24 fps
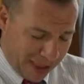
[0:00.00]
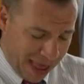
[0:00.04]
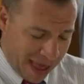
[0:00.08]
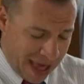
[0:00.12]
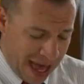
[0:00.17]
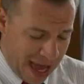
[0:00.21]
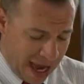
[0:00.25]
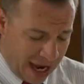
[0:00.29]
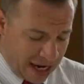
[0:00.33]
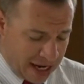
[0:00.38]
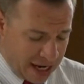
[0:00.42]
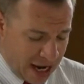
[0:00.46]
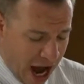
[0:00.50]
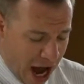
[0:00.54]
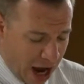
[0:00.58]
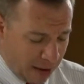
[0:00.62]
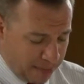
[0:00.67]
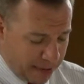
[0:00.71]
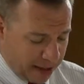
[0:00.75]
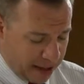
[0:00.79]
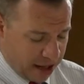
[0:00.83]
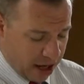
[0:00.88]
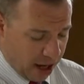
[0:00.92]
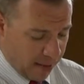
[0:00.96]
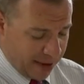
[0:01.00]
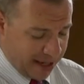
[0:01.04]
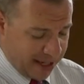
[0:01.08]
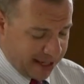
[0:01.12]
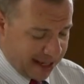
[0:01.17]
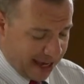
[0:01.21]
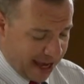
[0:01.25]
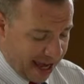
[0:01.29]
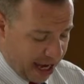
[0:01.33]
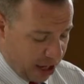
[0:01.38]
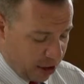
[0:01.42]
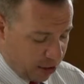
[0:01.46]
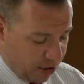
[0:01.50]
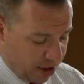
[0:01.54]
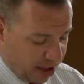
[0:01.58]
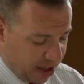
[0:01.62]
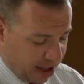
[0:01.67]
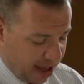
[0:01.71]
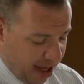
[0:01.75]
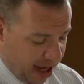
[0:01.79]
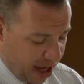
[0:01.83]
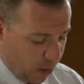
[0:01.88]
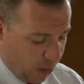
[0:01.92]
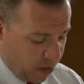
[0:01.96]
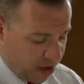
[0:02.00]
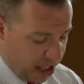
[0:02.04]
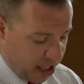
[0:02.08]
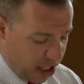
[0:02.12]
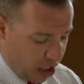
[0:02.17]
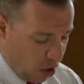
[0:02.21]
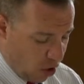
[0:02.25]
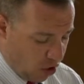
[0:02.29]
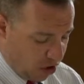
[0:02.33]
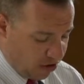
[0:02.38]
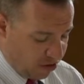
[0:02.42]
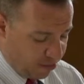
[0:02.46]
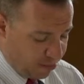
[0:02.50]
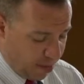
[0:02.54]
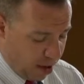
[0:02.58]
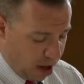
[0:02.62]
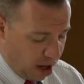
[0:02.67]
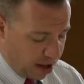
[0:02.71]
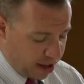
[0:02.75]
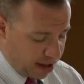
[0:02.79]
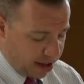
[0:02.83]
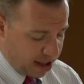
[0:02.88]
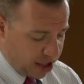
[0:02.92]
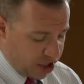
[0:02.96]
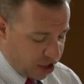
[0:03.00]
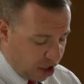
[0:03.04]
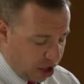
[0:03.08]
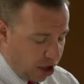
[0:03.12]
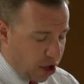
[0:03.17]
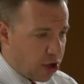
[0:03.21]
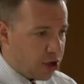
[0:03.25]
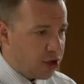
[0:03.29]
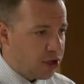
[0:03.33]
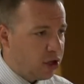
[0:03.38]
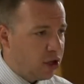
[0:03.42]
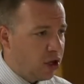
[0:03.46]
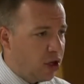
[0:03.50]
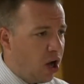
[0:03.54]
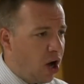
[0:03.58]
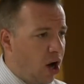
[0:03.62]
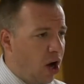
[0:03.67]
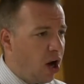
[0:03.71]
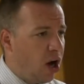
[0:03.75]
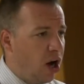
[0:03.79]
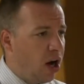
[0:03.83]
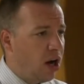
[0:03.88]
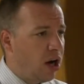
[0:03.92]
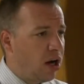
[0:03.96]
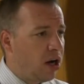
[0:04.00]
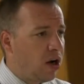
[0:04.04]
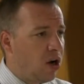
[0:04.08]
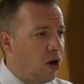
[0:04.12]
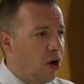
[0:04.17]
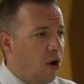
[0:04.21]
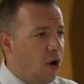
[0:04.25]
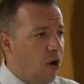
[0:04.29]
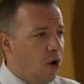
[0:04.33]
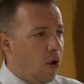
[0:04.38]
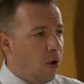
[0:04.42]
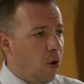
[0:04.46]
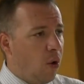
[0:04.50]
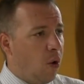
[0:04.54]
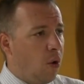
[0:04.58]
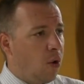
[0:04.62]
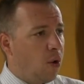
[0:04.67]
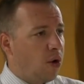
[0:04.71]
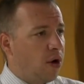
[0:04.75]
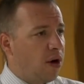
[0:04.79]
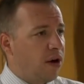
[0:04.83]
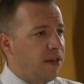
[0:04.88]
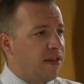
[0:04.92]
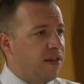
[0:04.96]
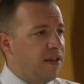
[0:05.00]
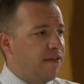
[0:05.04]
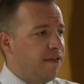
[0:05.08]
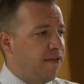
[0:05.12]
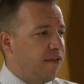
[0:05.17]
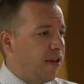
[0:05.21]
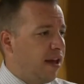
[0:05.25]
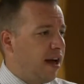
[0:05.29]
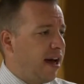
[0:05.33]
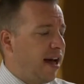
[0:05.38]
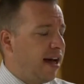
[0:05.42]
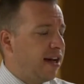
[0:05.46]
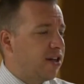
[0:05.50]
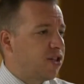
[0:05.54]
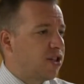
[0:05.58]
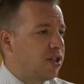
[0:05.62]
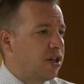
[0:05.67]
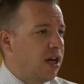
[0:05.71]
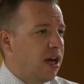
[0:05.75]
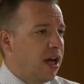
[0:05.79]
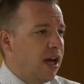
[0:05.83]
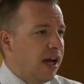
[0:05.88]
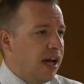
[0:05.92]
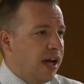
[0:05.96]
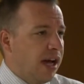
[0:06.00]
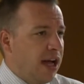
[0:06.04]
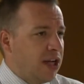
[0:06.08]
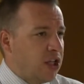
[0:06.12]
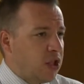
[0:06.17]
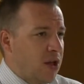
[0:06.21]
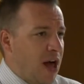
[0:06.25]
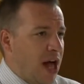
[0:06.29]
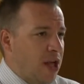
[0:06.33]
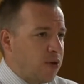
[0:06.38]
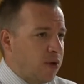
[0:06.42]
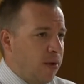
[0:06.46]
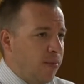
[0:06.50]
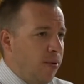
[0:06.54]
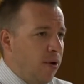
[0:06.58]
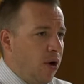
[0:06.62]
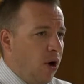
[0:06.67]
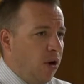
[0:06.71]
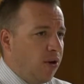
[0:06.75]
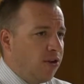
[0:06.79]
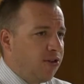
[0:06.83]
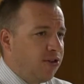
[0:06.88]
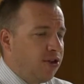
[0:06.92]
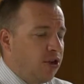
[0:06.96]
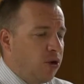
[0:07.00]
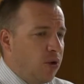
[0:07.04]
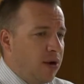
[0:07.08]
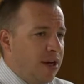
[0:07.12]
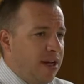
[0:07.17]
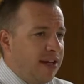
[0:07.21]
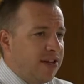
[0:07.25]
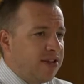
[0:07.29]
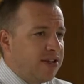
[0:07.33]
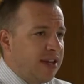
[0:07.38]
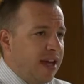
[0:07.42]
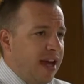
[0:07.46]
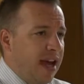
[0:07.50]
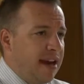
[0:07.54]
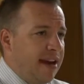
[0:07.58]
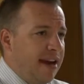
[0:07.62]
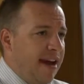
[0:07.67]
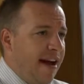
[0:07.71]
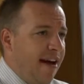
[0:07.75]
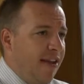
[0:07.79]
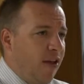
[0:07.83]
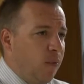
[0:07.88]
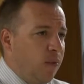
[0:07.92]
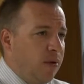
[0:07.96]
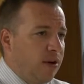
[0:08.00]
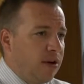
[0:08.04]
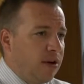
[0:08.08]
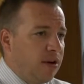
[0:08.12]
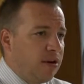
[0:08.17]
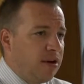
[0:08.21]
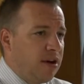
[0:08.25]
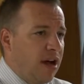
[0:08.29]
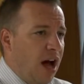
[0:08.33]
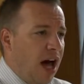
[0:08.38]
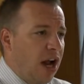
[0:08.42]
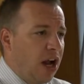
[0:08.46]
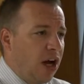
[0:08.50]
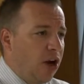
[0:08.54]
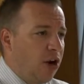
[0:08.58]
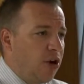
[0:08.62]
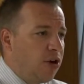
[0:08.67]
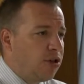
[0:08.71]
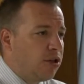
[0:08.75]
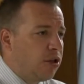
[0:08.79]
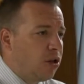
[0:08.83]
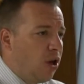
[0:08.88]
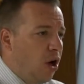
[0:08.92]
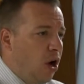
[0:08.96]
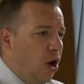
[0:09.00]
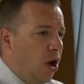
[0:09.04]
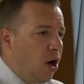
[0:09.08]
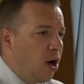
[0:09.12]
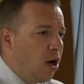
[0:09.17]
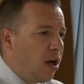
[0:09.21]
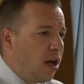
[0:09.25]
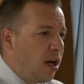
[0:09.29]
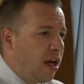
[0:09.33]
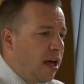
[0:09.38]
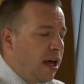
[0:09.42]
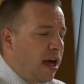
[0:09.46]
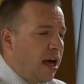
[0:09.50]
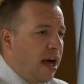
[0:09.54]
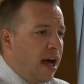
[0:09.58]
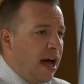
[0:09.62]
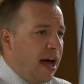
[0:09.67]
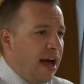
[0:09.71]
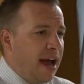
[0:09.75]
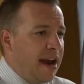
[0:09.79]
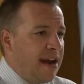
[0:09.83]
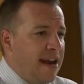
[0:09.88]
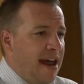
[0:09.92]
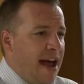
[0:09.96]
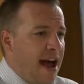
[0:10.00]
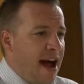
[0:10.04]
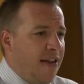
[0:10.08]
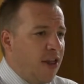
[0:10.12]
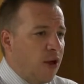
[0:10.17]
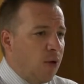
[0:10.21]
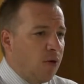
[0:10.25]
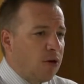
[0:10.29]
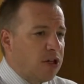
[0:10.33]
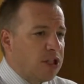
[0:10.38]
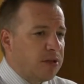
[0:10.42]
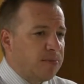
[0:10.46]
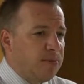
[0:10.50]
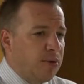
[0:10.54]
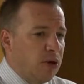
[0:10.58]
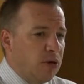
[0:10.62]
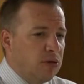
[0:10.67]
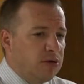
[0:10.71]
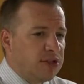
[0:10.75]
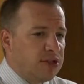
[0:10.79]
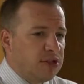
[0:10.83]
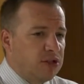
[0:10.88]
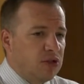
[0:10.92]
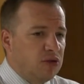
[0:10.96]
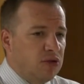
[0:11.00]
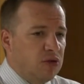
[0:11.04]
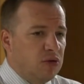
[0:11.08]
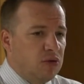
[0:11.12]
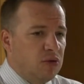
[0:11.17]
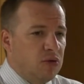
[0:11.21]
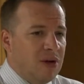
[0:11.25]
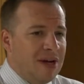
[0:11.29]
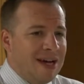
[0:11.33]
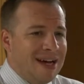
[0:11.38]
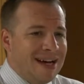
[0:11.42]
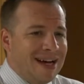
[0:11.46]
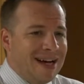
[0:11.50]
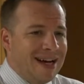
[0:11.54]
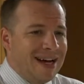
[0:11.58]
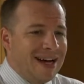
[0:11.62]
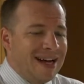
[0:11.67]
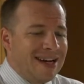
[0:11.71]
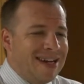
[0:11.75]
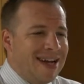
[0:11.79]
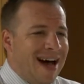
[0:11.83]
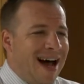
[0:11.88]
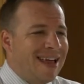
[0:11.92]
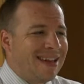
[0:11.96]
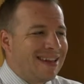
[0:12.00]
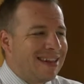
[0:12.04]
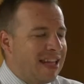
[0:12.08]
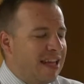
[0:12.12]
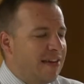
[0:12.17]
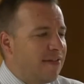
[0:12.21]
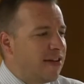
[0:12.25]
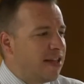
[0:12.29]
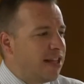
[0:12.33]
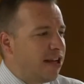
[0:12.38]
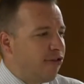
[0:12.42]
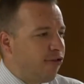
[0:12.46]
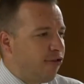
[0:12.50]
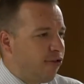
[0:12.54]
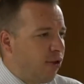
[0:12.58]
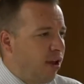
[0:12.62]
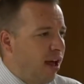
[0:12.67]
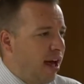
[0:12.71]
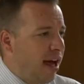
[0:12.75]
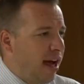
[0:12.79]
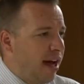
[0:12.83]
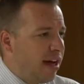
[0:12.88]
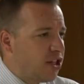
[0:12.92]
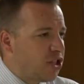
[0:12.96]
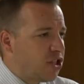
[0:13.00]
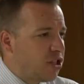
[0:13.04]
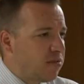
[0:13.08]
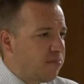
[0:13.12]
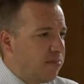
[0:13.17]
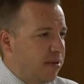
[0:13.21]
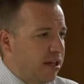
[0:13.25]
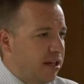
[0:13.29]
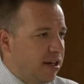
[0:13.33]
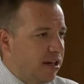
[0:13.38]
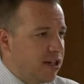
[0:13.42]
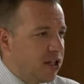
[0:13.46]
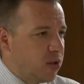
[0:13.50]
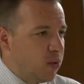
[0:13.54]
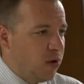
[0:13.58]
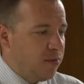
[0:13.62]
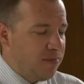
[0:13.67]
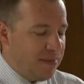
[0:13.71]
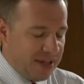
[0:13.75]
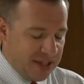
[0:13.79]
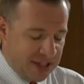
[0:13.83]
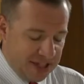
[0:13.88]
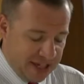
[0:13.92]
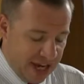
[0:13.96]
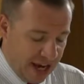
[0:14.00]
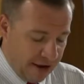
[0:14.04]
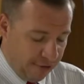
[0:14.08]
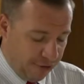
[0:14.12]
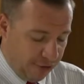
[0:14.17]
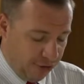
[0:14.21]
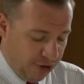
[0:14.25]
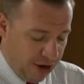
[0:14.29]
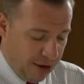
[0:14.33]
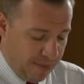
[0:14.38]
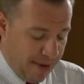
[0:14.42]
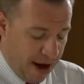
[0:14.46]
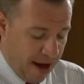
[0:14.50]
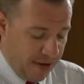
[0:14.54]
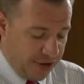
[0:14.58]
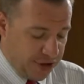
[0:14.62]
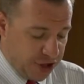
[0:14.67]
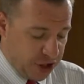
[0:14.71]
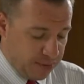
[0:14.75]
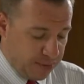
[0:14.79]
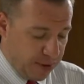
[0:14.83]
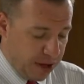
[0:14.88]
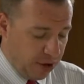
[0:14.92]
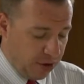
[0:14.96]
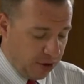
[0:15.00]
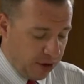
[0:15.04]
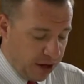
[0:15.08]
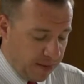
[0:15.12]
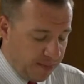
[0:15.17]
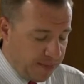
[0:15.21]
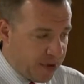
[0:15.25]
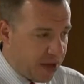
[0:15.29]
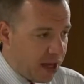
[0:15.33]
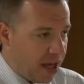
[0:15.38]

and not become entangled again with the yoke of bondage under the law or the flesh. And so that's what Paul's doing. He's saying now that we're not under the law, and now that we're supposed to uh, not live in the flesh because we've been set free by the Spirit,